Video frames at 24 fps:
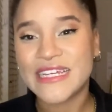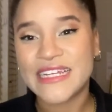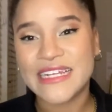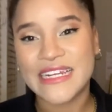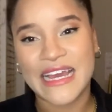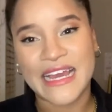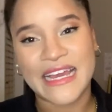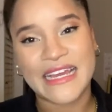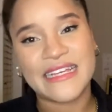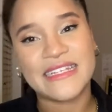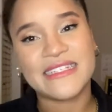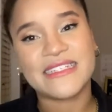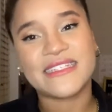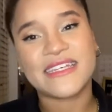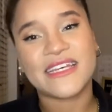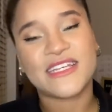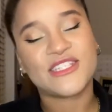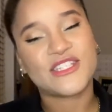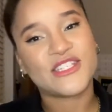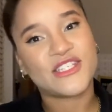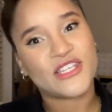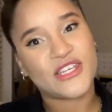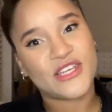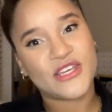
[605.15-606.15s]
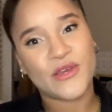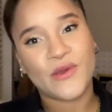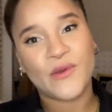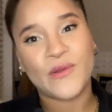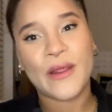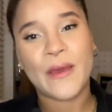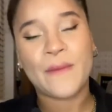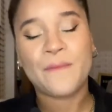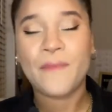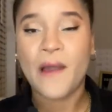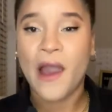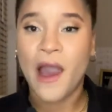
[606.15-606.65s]
nice. It's cute.
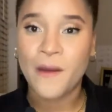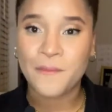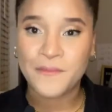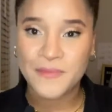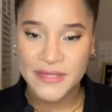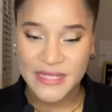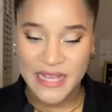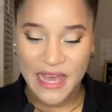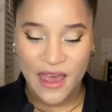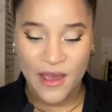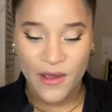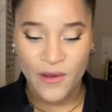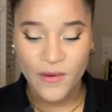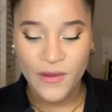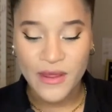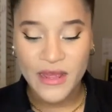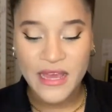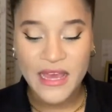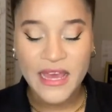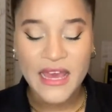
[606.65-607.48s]
It pops out.